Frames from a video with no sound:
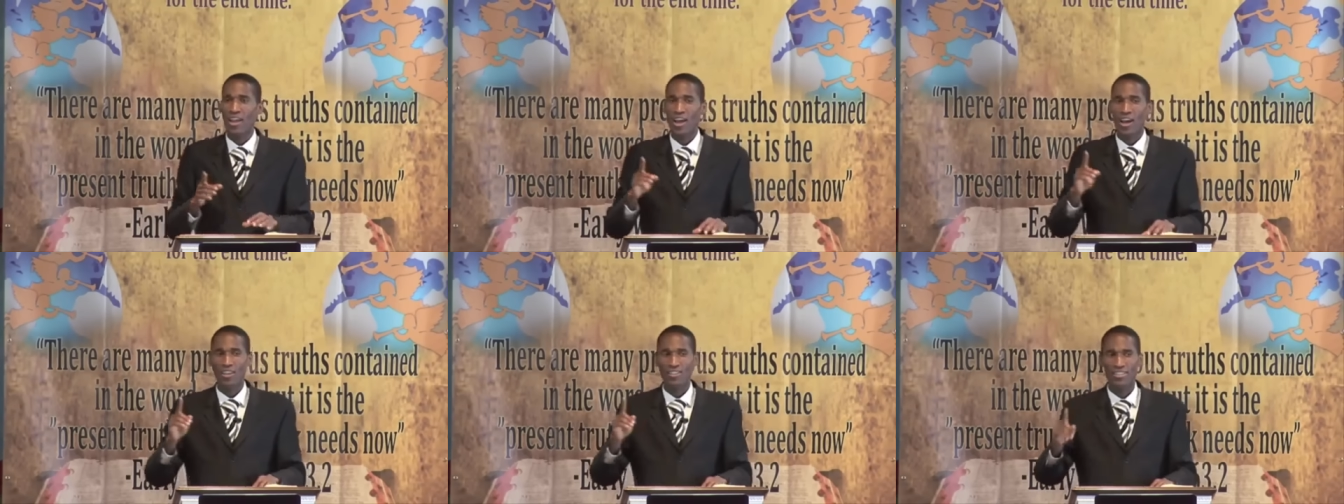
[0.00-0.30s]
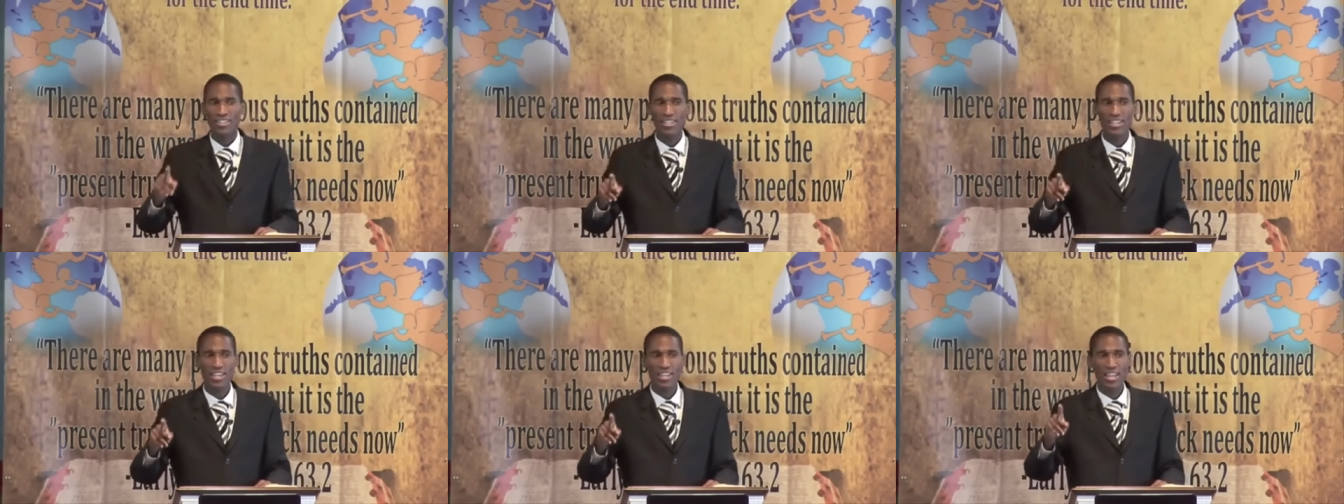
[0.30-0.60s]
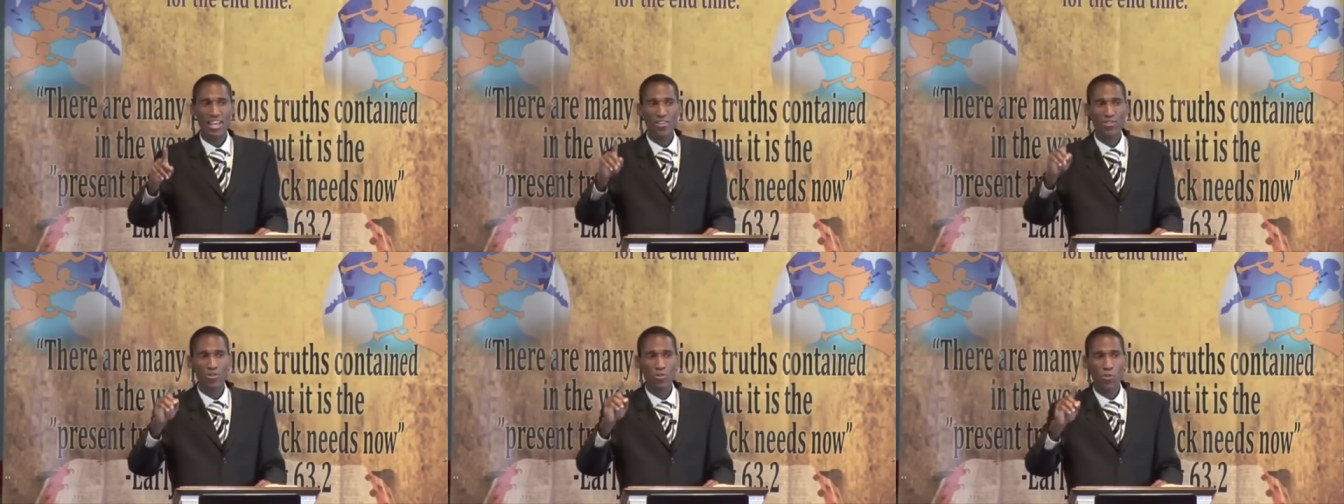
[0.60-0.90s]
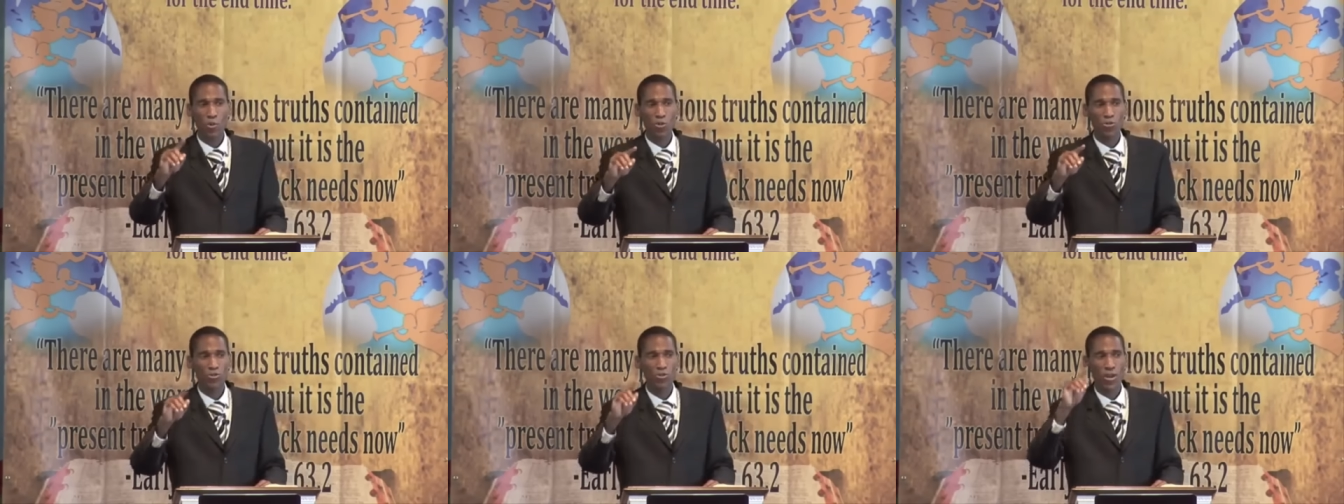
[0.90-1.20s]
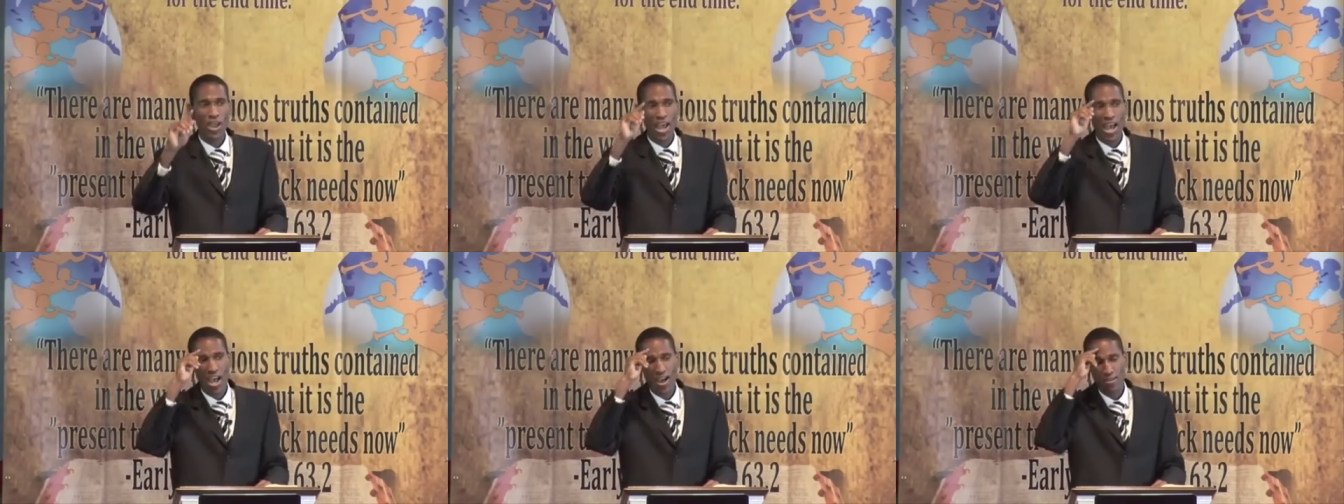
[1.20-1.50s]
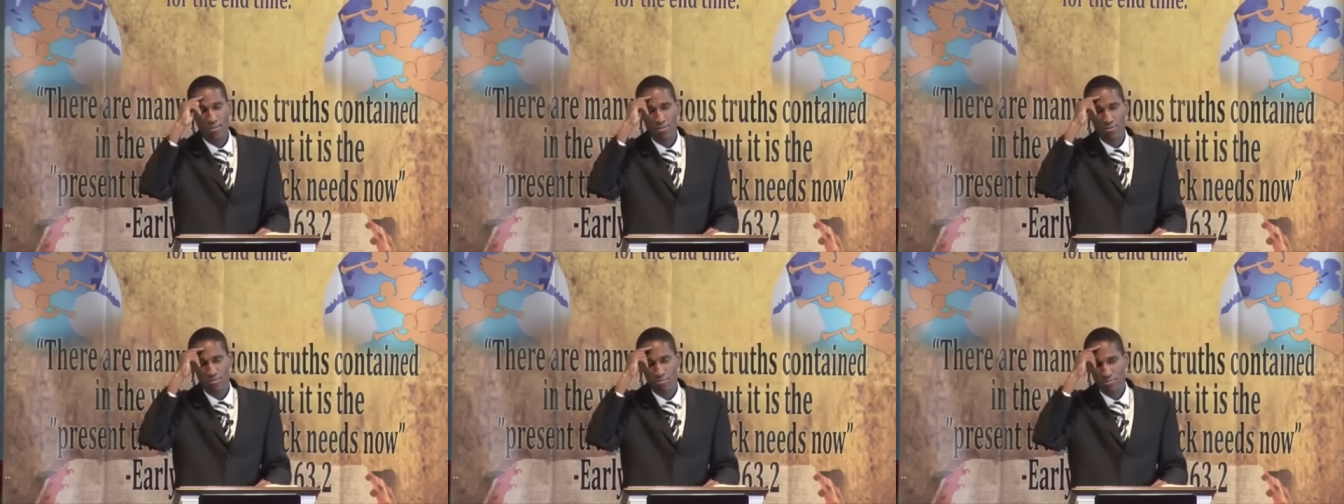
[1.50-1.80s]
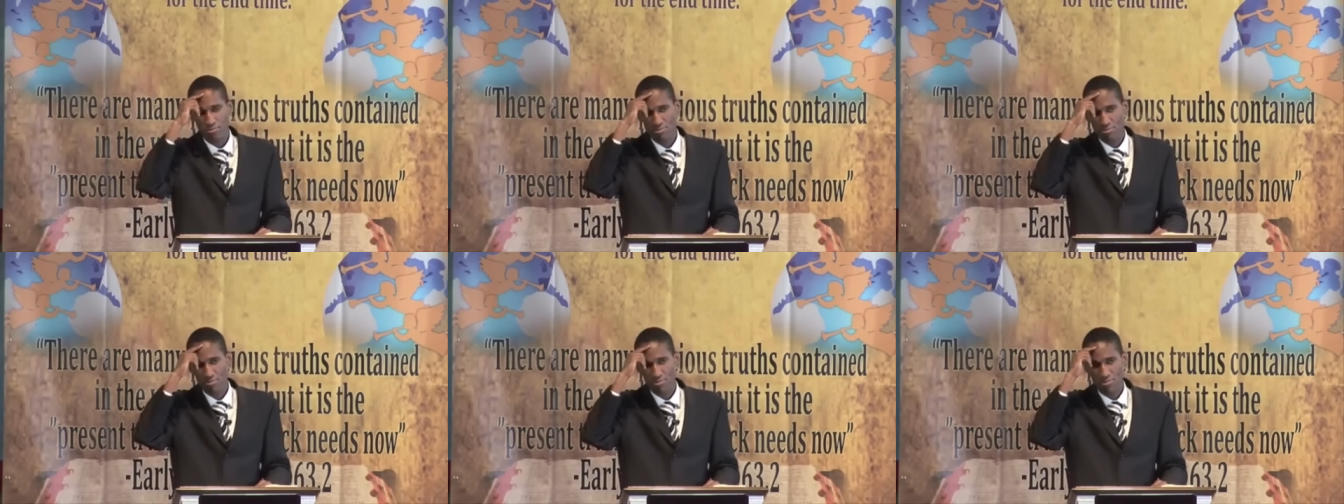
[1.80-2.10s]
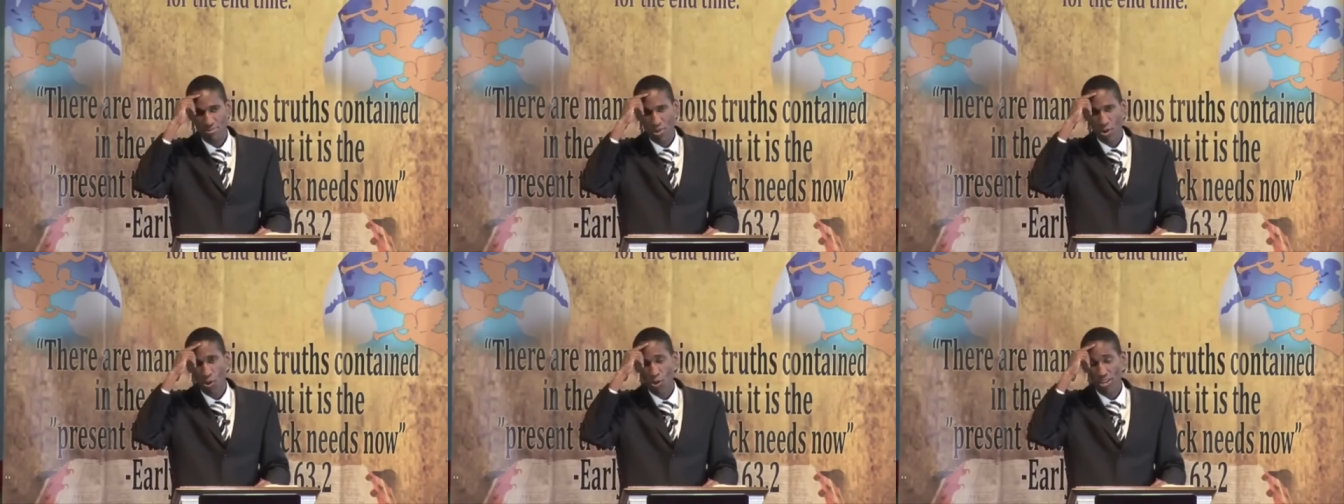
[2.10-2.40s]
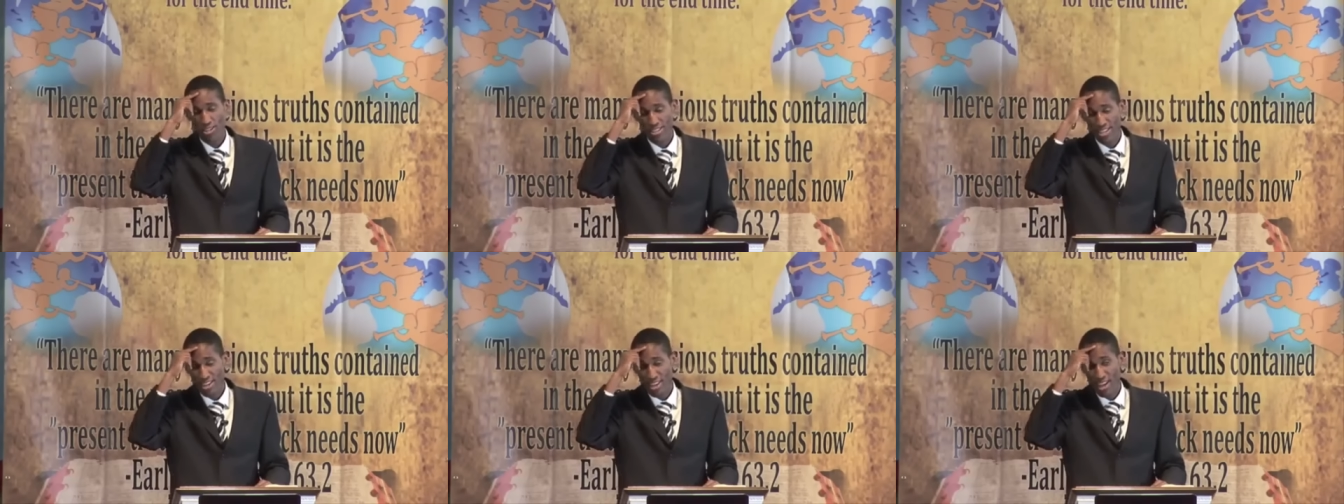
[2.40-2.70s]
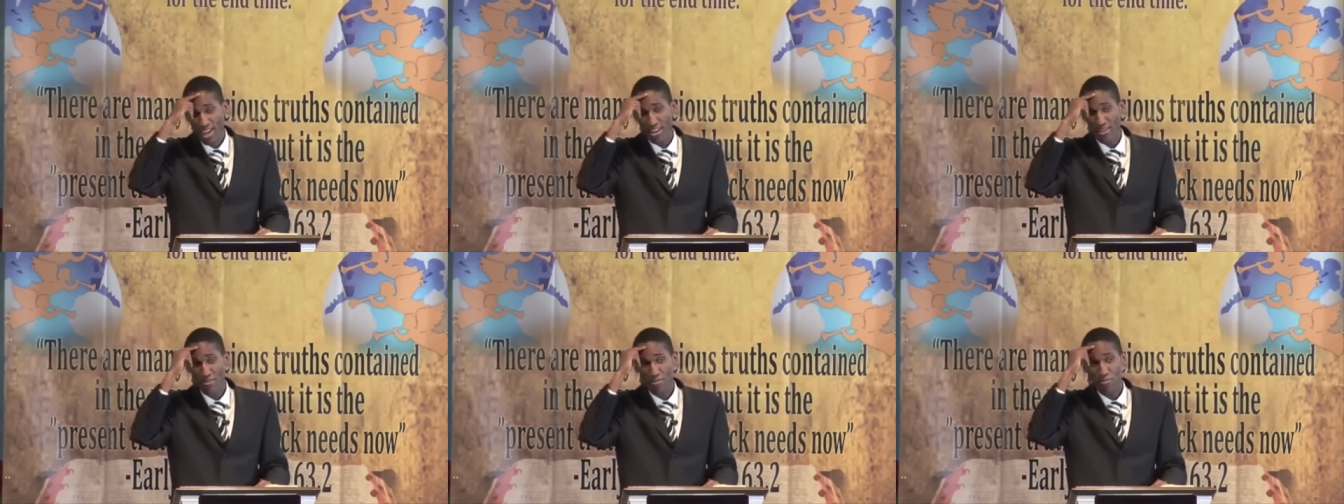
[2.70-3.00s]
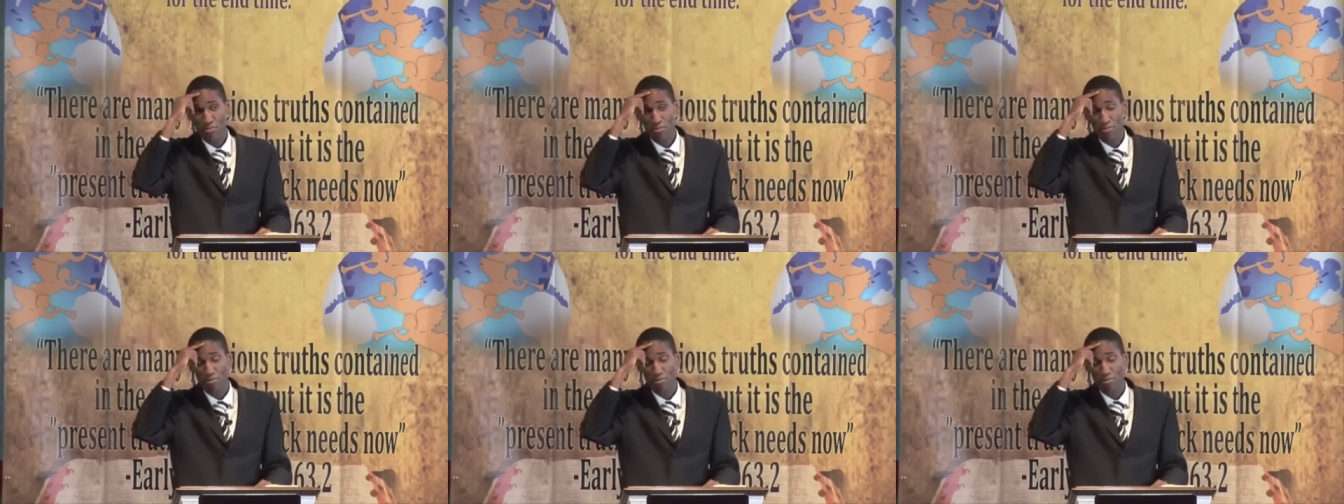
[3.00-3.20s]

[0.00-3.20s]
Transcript: A deaconess supposed to have, or a deacon,